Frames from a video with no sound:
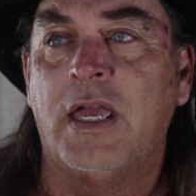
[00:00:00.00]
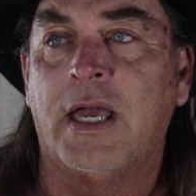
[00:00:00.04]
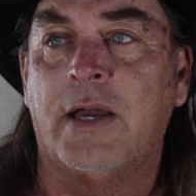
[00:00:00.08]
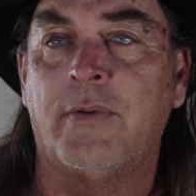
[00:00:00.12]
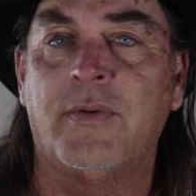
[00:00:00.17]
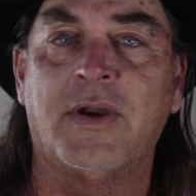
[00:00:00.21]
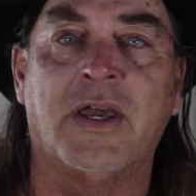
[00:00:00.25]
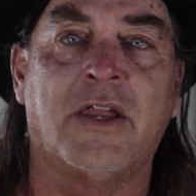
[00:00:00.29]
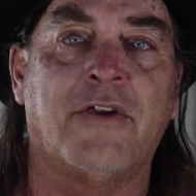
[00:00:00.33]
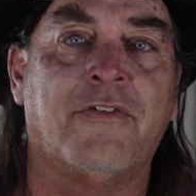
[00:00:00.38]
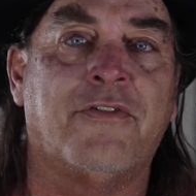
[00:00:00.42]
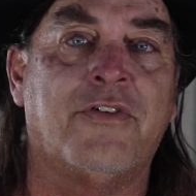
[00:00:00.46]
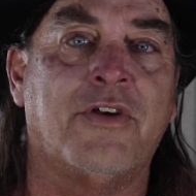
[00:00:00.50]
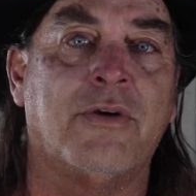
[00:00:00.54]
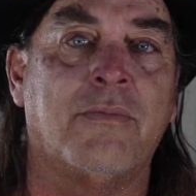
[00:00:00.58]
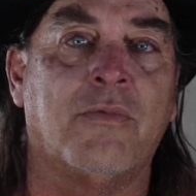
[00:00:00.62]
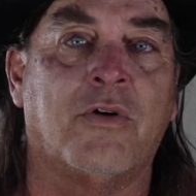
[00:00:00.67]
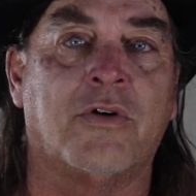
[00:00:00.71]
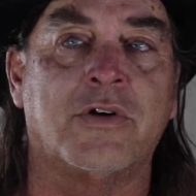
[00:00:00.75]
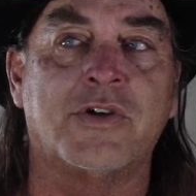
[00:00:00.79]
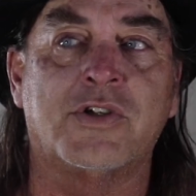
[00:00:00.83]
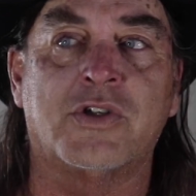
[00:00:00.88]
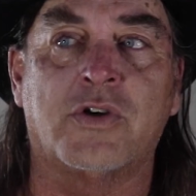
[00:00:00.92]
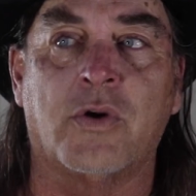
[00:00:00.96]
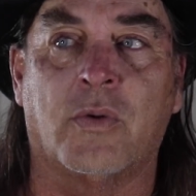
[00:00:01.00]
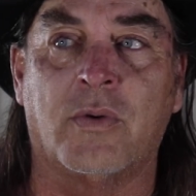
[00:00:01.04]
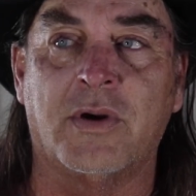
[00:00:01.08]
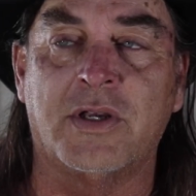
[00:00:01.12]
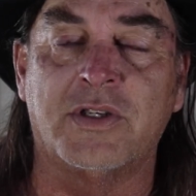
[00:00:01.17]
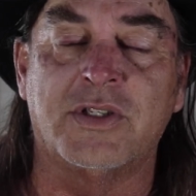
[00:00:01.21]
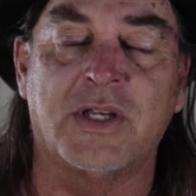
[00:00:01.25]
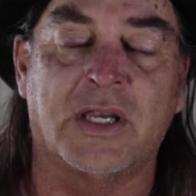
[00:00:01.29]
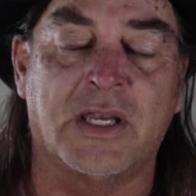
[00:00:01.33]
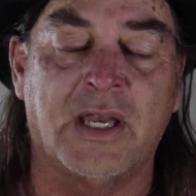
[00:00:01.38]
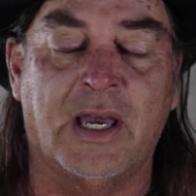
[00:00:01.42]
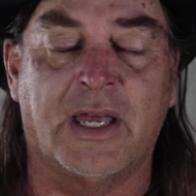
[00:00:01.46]
And we got a few more
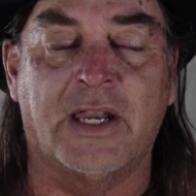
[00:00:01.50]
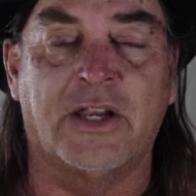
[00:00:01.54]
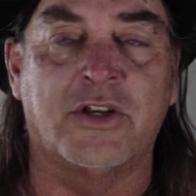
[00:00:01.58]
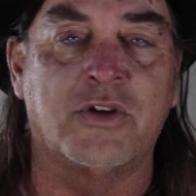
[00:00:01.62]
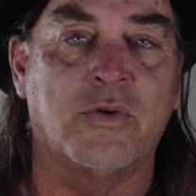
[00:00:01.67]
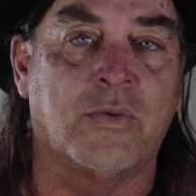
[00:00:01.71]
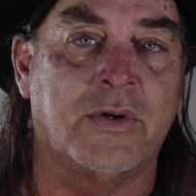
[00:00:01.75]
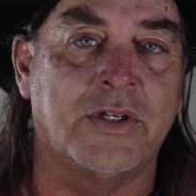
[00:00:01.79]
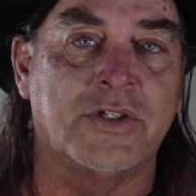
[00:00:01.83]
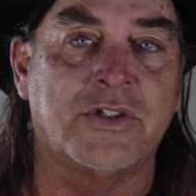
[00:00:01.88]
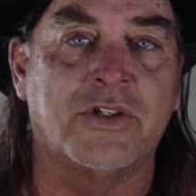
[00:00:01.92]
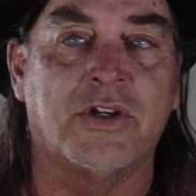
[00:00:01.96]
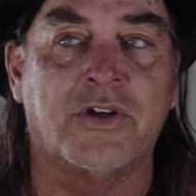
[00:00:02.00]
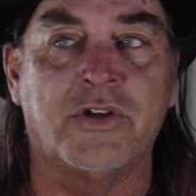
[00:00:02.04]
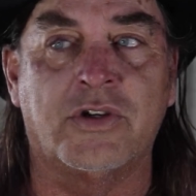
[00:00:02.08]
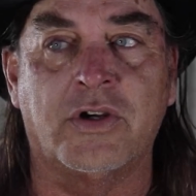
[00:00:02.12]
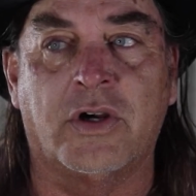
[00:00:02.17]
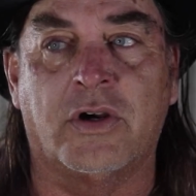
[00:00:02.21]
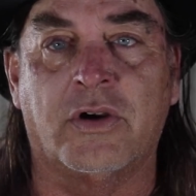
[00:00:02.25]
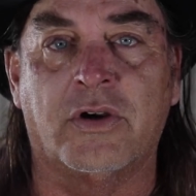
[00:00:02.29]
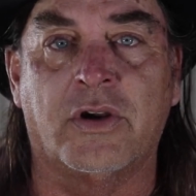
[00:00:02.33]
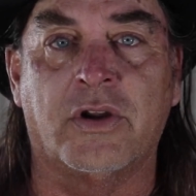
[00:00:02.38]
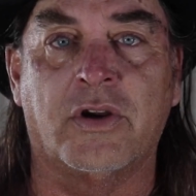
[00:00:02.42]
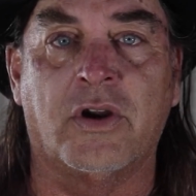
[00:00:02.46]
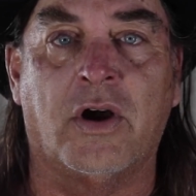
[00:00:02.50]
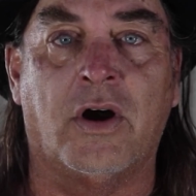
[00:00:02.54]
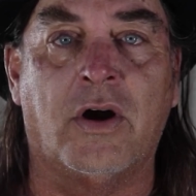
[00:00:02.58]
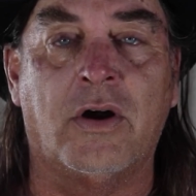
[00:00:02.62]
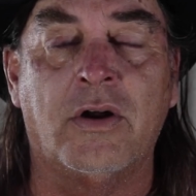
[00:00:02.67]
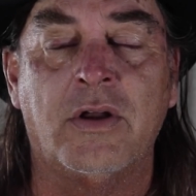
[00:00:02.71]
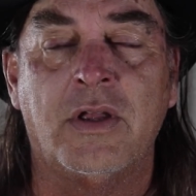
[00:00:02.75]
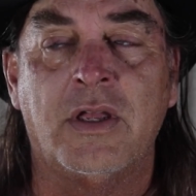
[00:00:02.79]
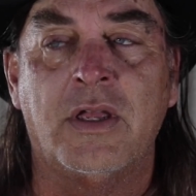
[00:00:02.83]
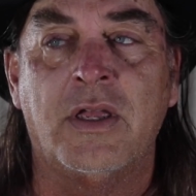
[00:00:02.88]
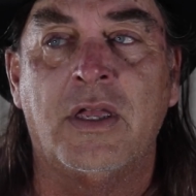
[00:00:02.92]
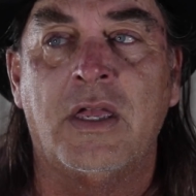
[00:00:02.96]
stories that kind of twist and turn and
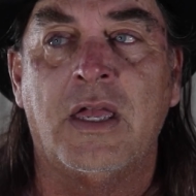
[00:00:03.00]
all.